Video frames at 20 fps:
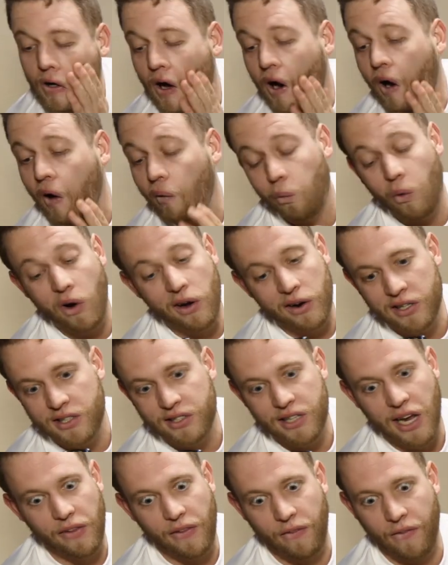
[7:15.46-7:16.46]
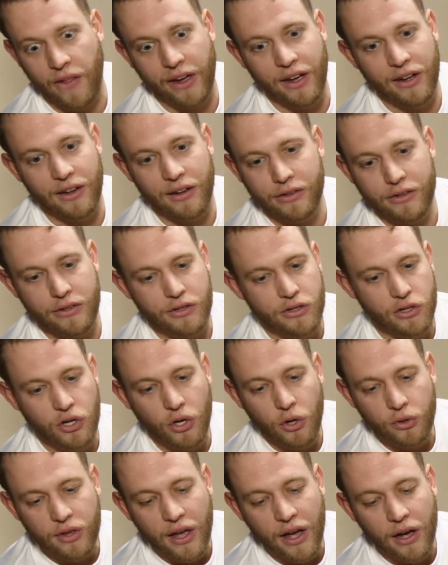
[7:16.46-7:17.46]
I want to say like a
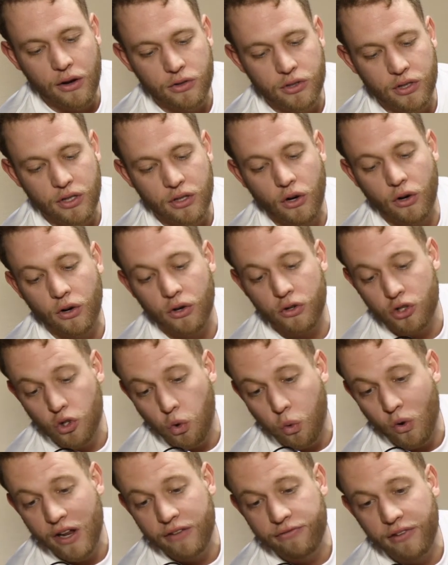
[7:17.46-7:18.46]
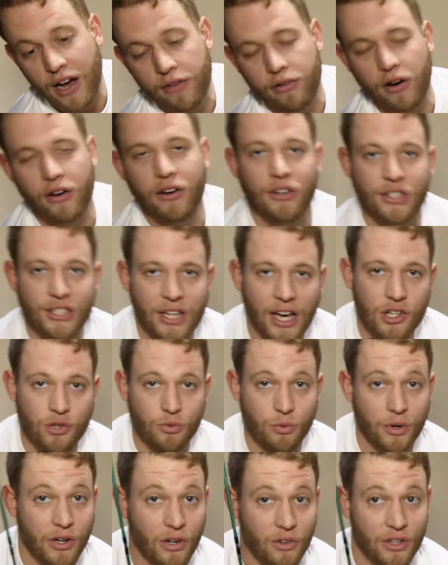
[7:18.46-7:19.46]
2000 or 2500 size
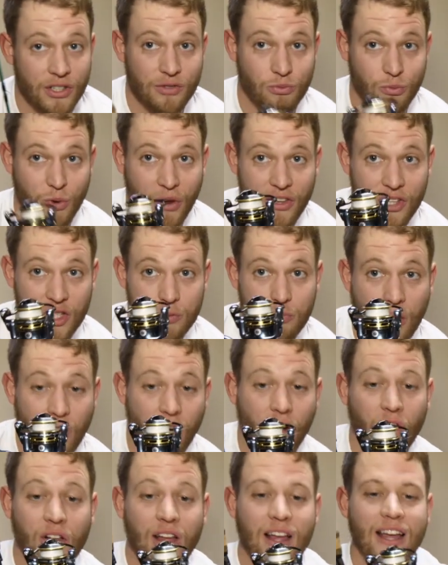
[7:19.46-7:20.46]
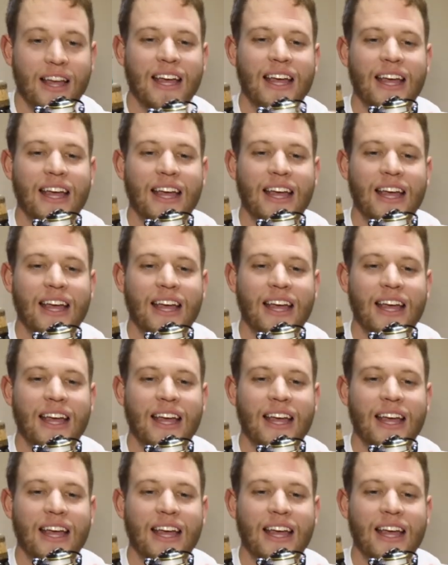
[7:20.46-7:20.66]
reel. It's really small.